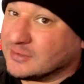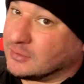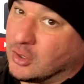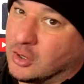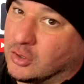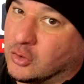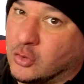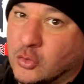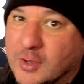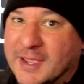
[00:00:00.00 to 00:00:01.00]
Oh,
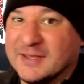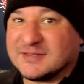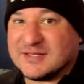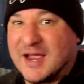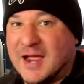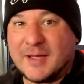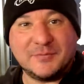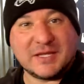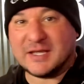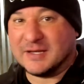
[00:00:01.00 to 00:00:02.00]
it's time
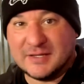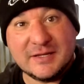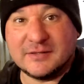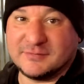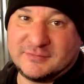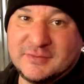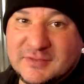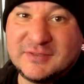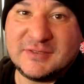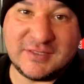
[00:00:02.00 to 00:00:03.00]
to get in
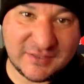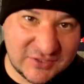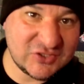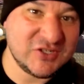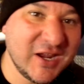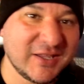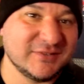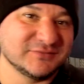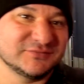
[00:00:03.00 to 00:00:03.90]
to this chicken.